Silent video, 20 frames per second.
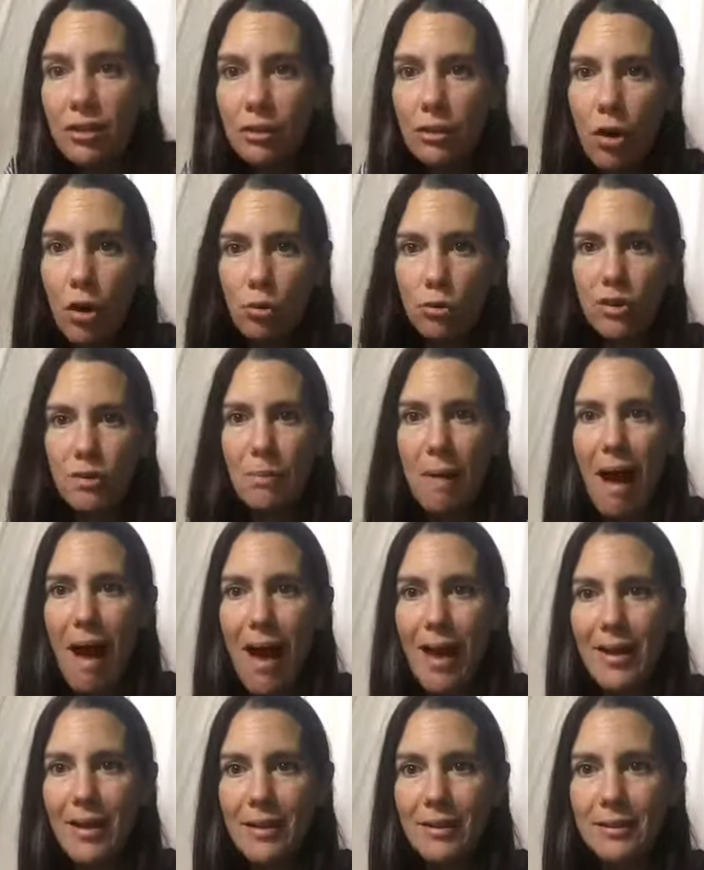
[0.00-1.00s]
goes by.
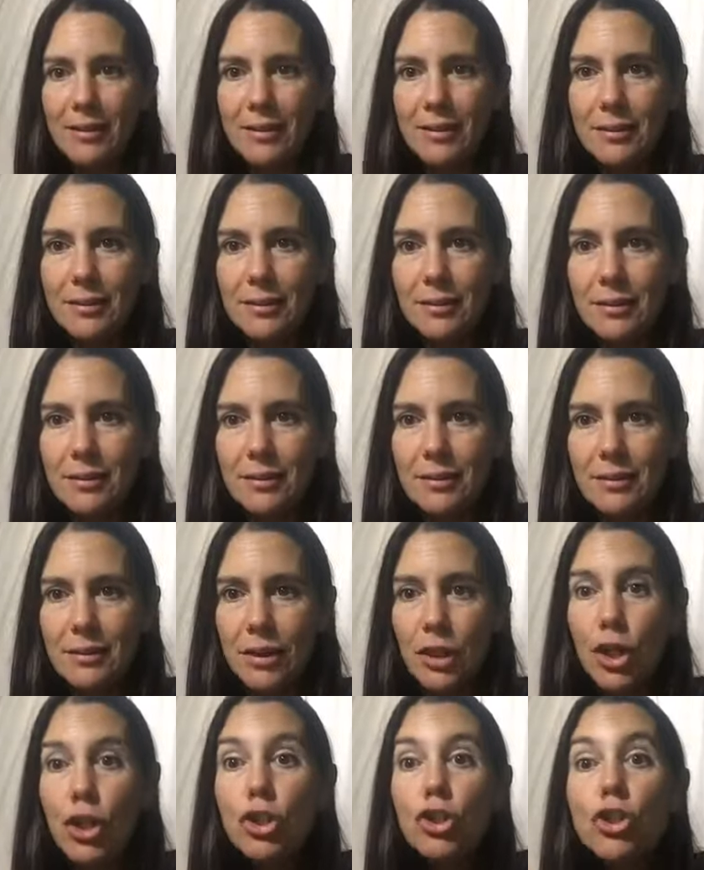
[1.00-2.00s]

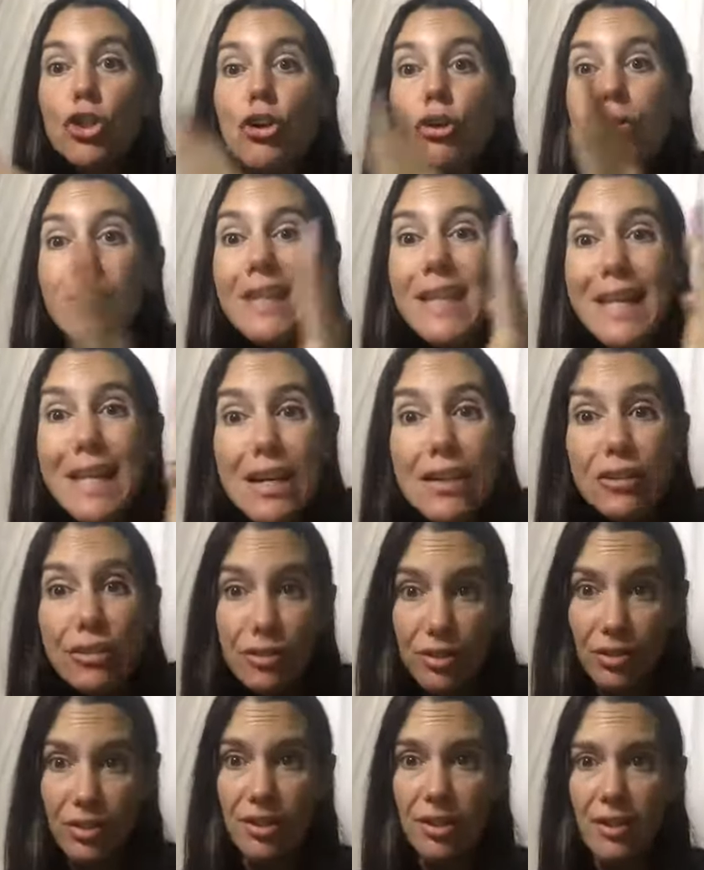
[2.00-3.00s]
Two
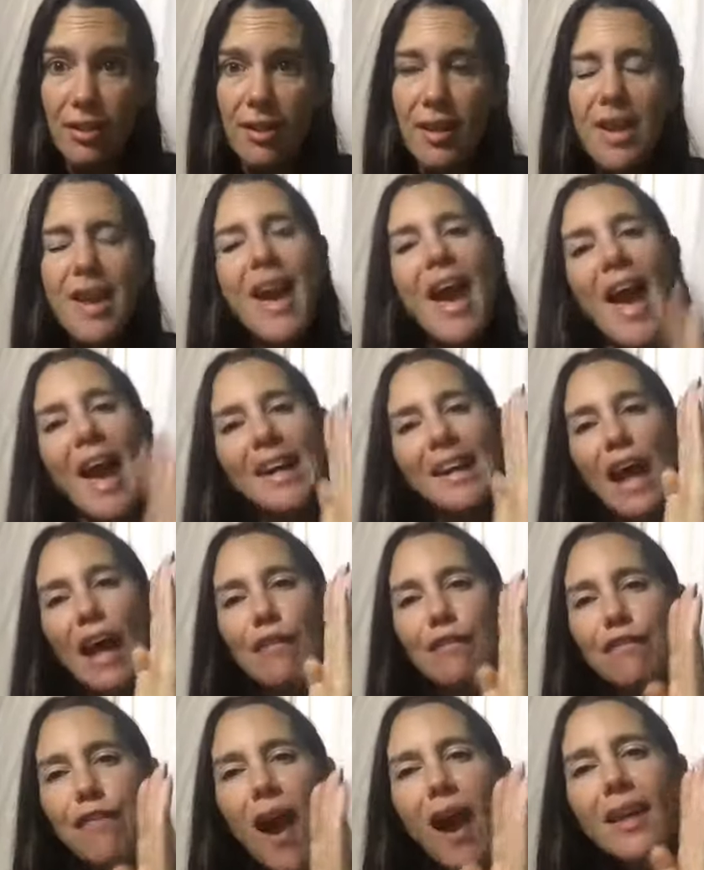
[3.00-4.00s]
years. And I
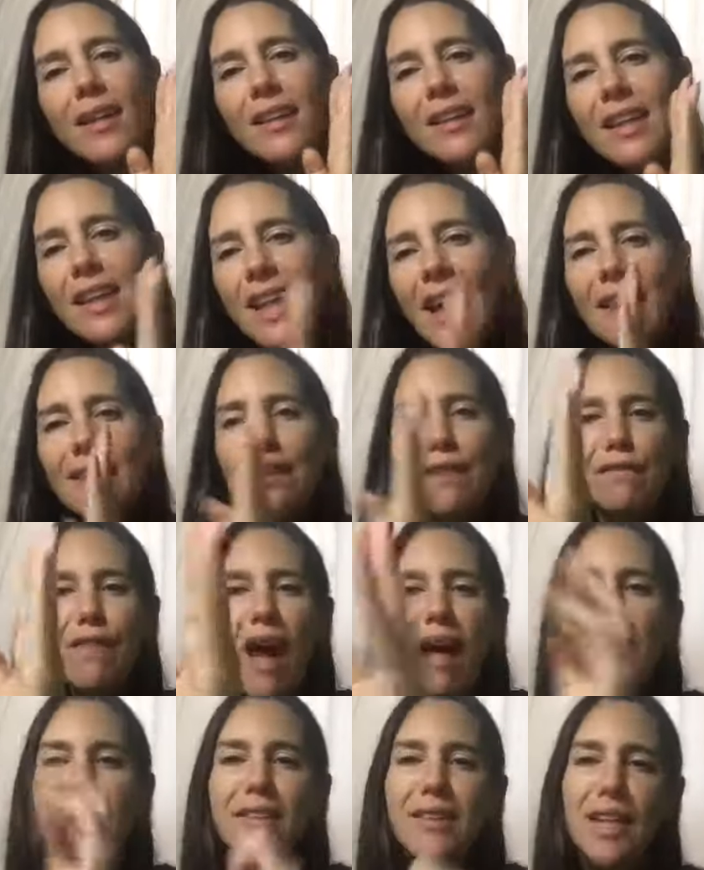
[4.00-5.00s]
finally get the
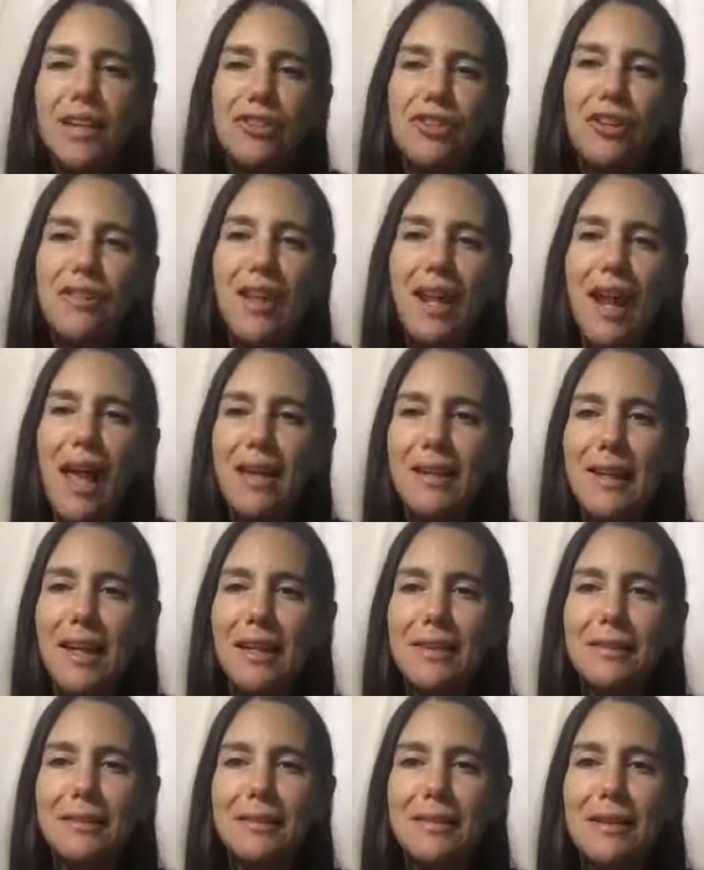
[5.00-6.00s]
validation that I
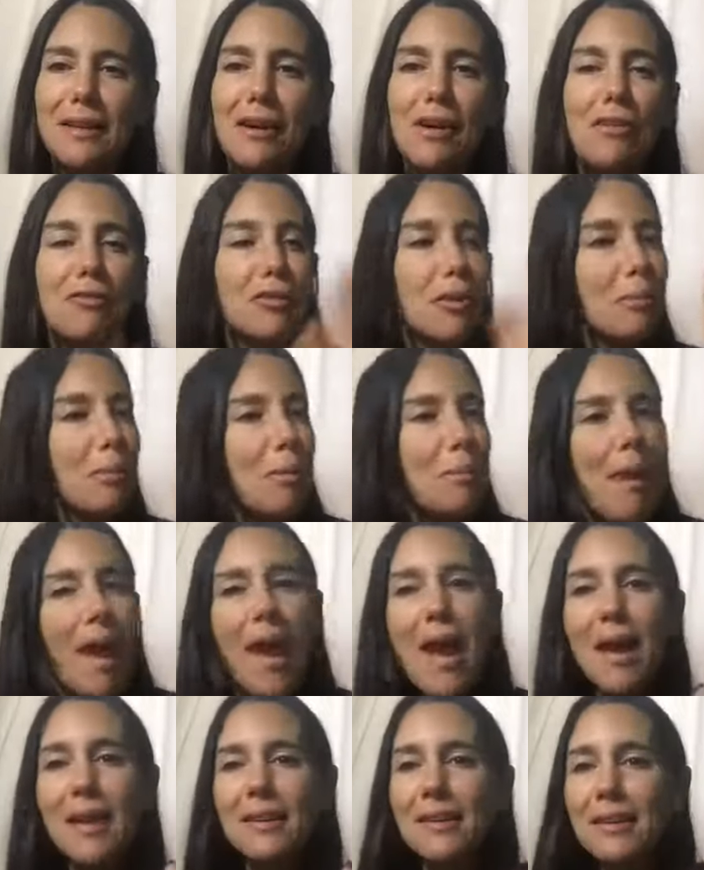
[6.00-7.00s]
need from a
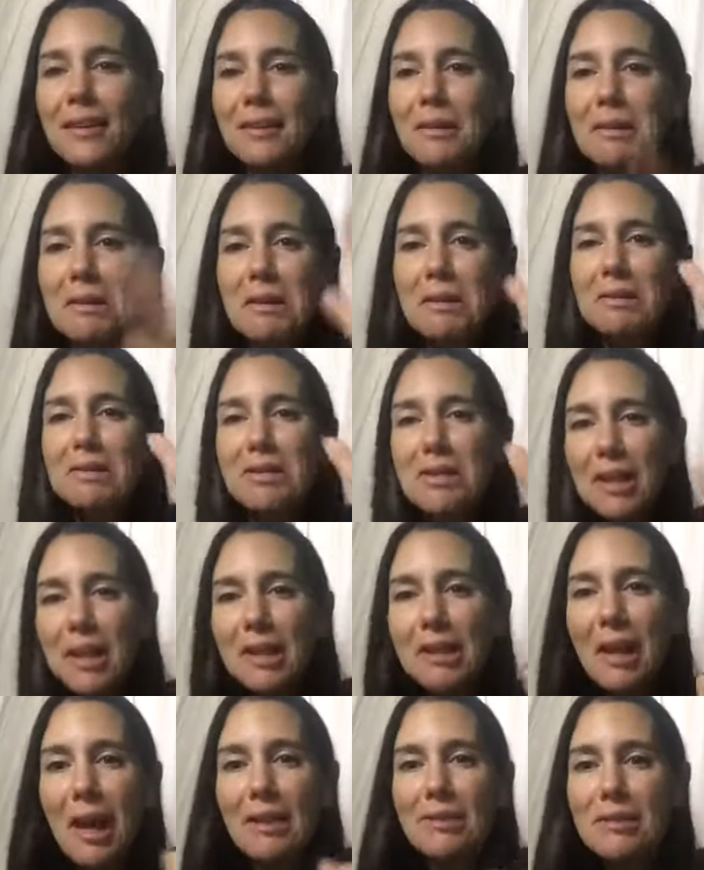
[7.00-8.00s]
man
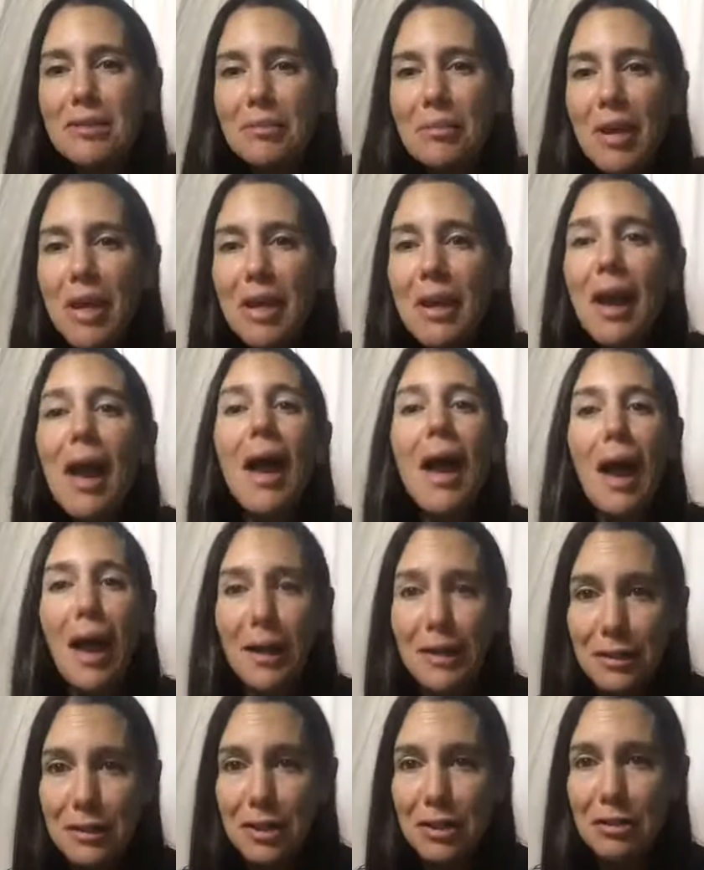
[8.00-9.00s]
sitting next to me
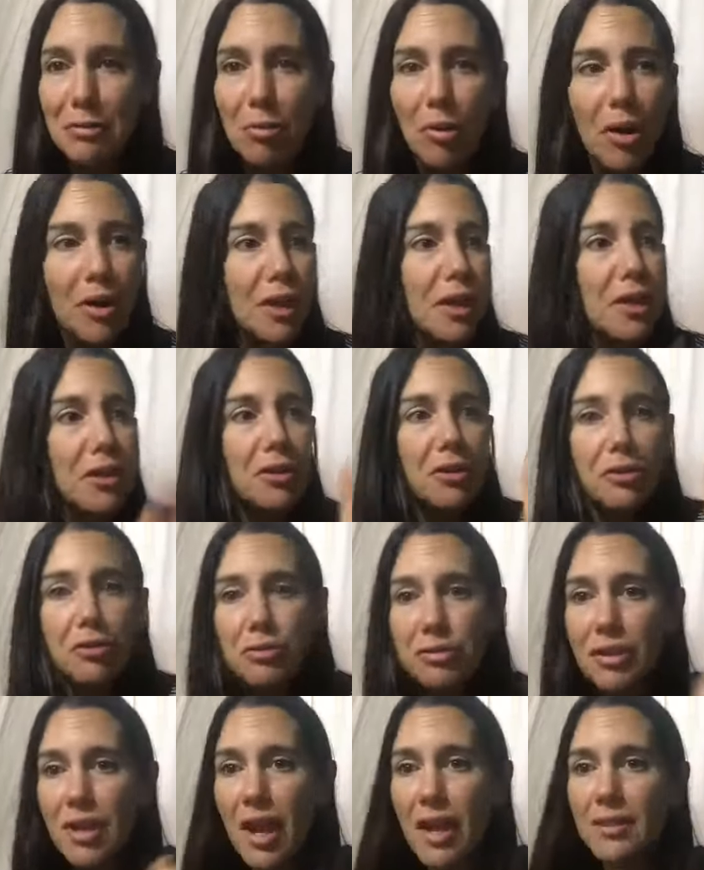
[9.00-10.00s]
at a dinner party who
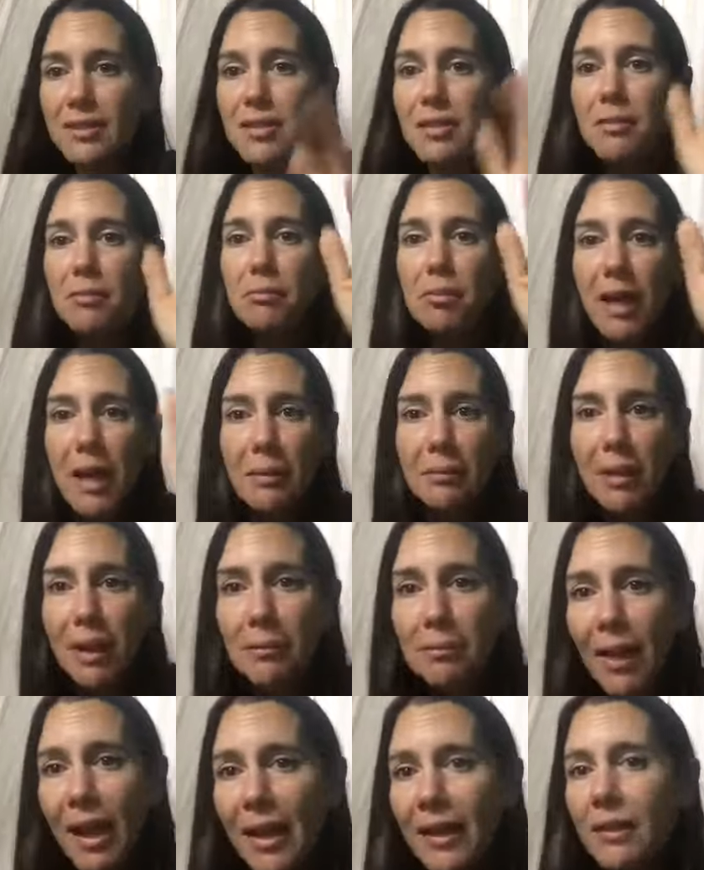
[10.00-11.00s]
says blank,
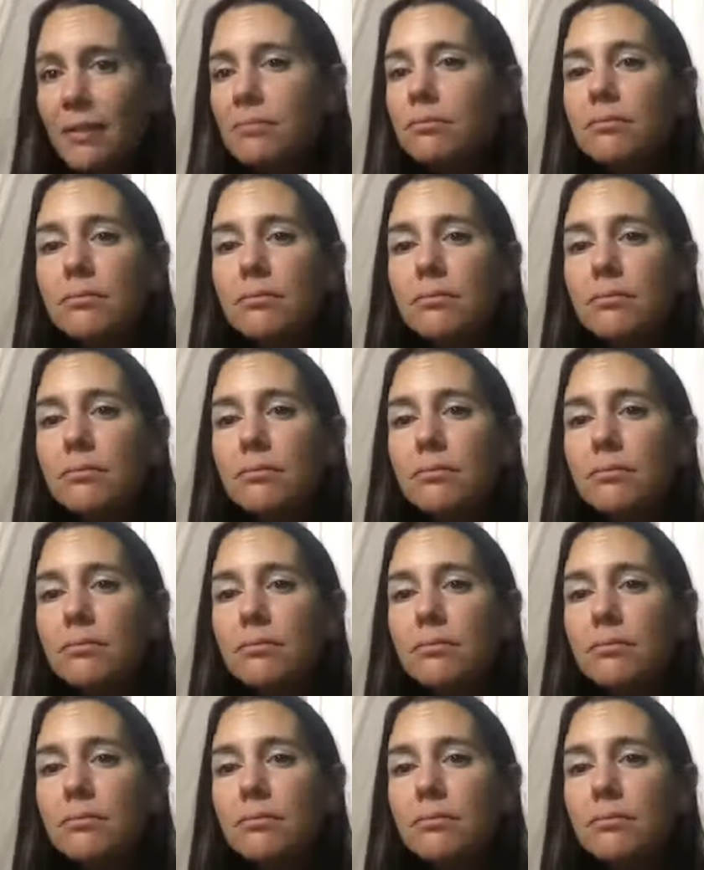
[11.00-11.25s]
blank, blank,